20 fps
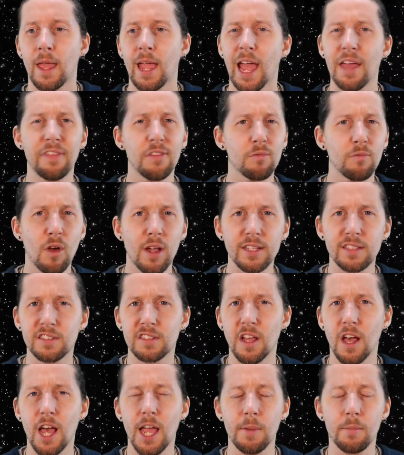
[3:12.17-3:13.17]
at the right
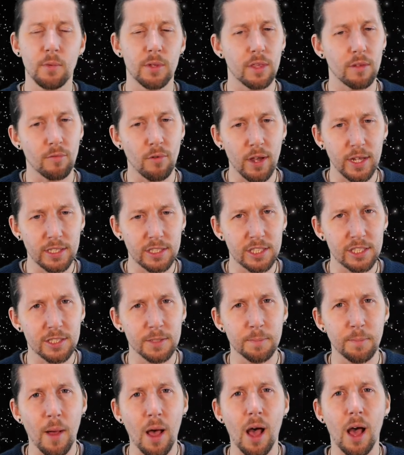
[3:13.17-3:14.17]
time, when the right
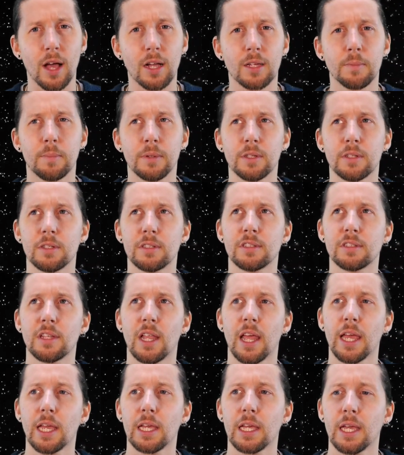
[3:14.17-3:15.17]
spark, because
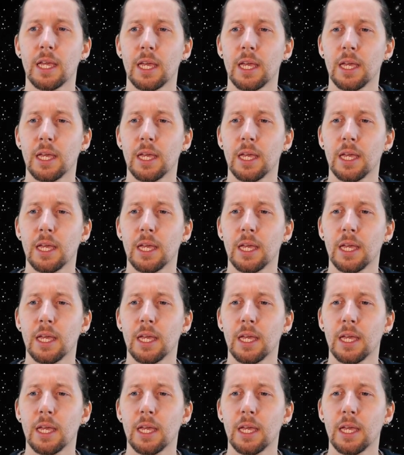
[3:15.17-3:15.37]
like